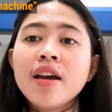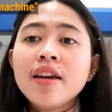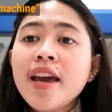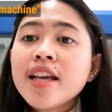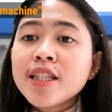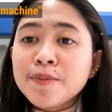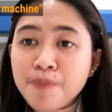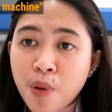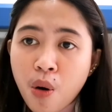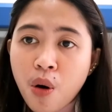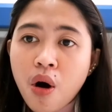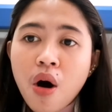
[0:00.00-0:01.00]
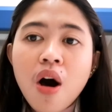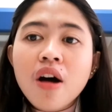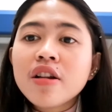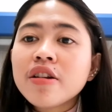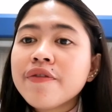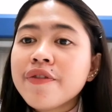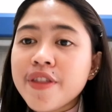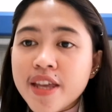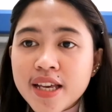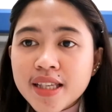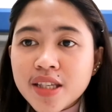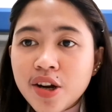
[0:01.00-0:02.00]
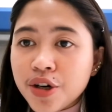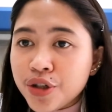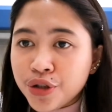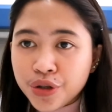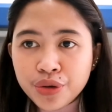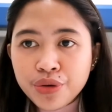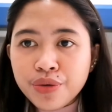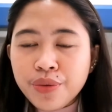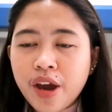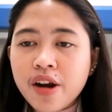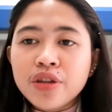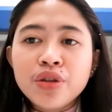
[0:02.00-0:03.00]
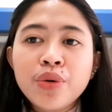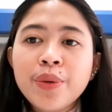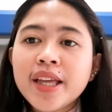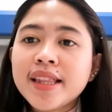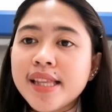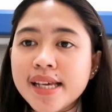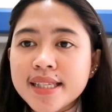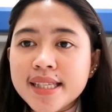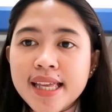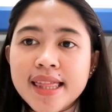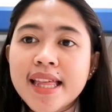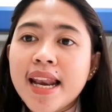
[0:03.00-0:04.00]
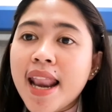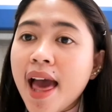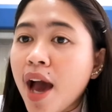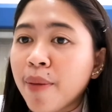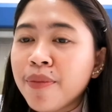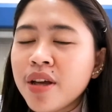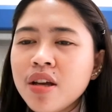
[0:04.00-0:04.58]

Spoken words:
Yes po, all of this are true. We are doing this in the lab.